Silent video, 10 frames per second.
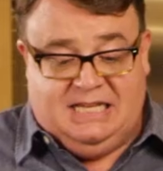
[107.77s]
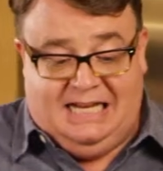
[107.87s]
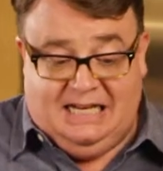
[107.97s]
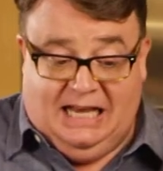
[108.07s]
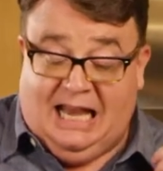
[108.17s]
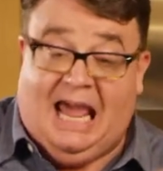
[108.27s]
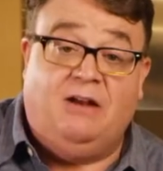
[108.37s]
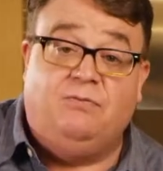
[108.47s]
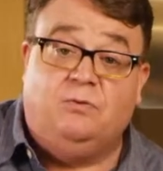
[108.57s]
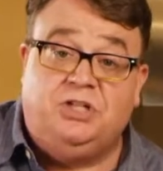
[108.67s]
a
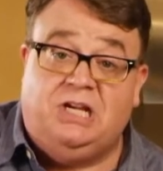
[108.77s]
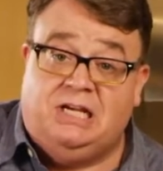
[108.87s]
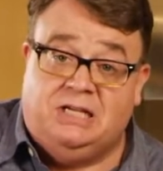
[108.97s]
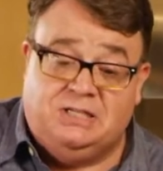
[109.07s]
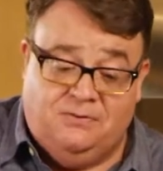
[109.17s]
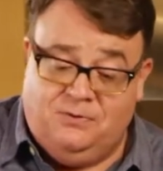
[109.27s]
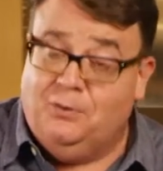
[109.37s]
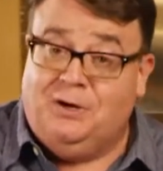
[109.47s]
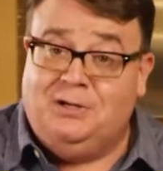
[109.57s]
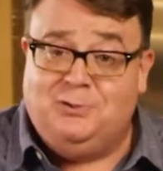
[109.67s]
delightful cheese if
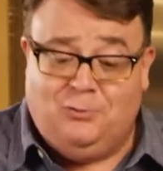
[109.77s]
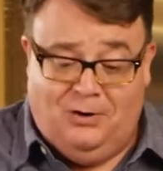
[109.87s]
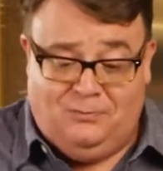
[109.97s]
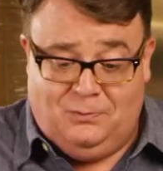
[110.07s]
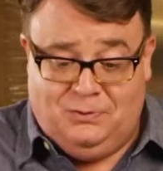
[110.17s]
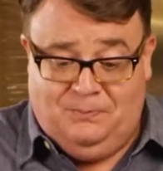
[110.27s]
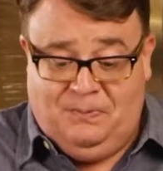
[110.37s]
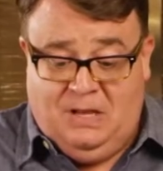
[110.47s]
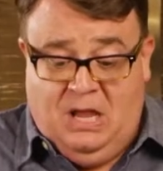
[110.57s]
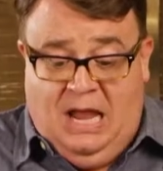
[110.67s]
you're into truffles.
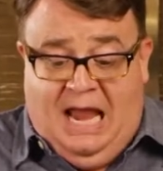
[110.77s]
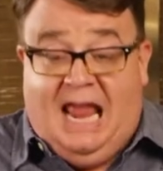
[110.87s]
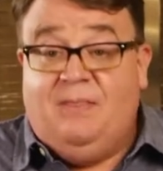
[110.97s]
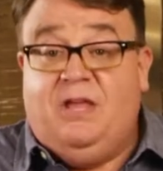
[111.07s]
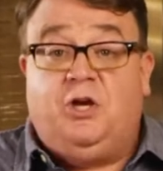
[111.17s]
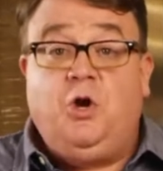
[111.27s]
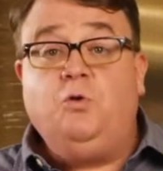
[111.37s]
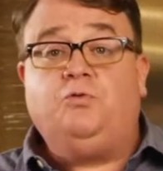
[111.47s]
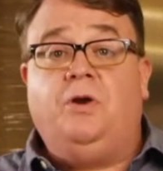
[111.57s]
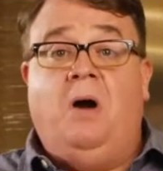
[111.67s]
And the
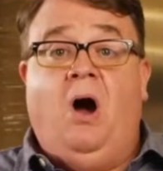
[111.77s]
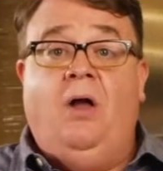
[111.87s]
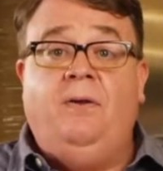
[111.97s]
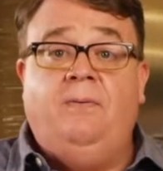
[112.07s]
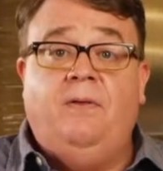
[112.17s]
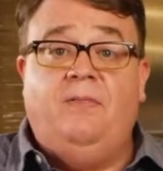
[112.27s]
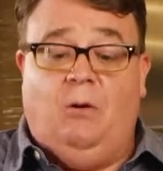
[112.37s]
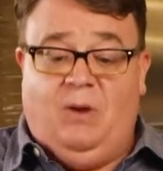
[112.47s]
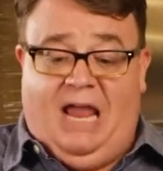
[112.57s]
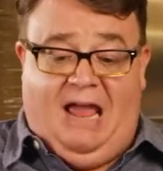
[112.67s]
accoutrement
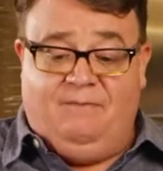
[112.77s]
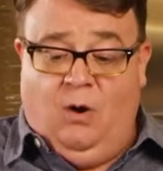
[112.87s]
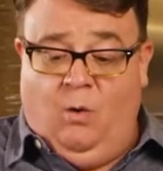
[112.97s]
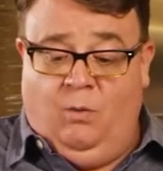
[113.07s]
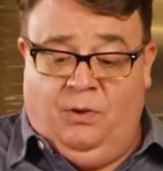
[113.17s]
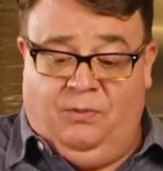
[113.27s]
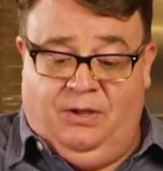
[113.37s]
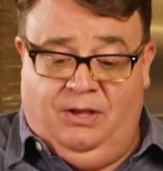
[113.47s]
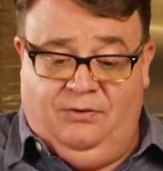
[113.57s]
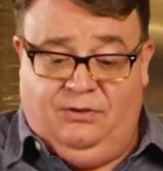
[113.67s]
that we have going with
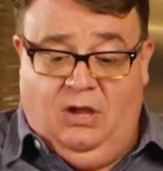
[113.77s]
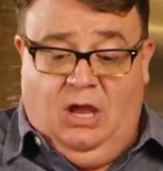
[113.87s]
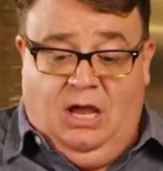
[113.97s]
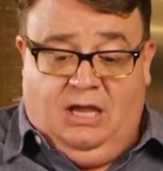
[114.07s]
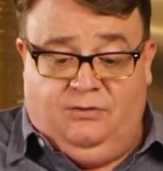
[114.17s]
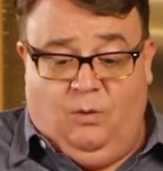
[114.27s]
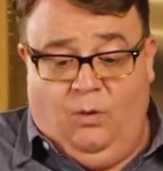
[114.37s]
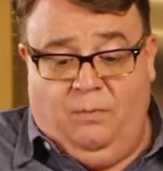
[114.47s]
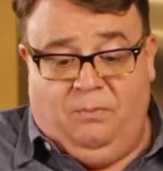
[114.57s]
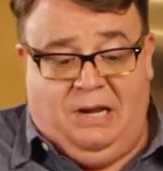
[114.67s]
this is
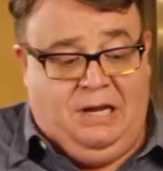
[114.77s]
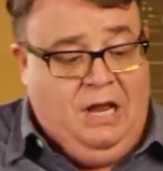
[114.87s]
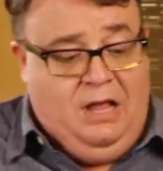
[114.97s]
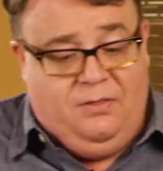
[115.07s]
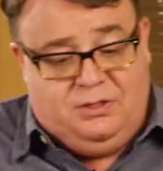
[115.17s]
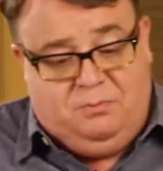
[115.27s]
going to be this